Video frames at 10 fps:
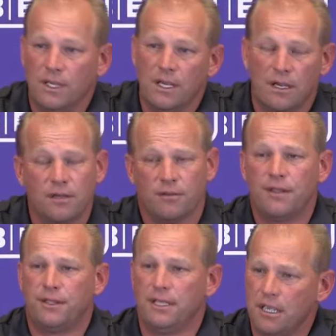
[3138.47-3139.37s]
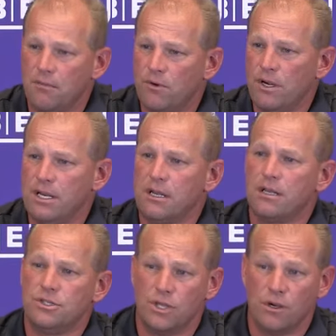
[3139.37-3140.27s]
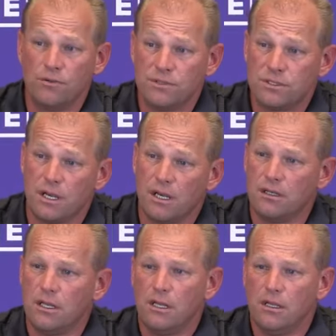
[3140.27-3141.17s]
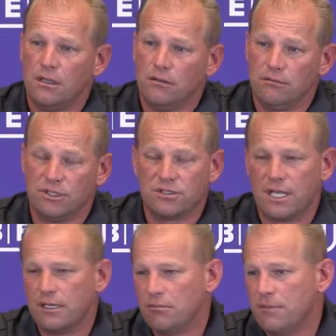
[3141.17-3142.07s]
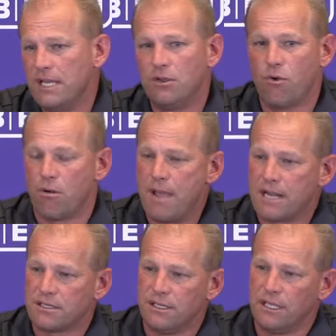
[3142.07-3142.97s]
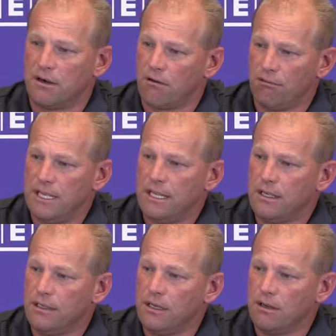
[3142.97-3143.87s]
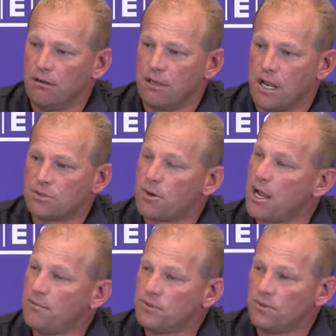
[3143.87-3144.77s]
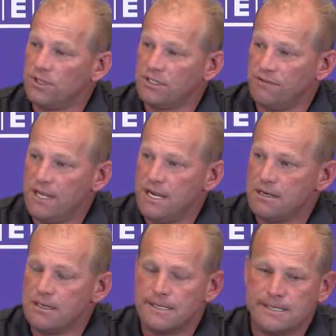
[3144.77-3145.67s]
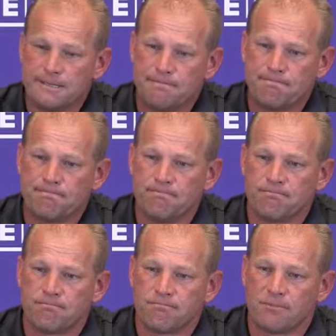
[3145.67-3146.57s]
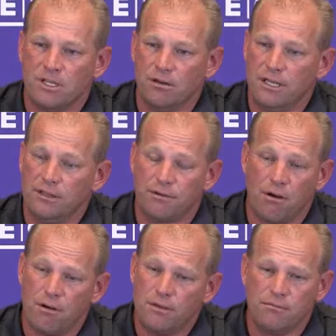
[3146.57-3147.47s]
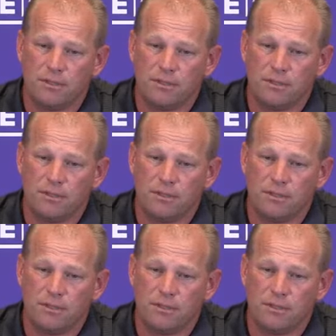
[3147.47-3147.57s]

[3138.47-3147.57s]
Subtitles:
Yeah, I think Emory Jones, just like many quarterbacks, I think, in our league, you know, caused problems with his feet. You know, he can throw it.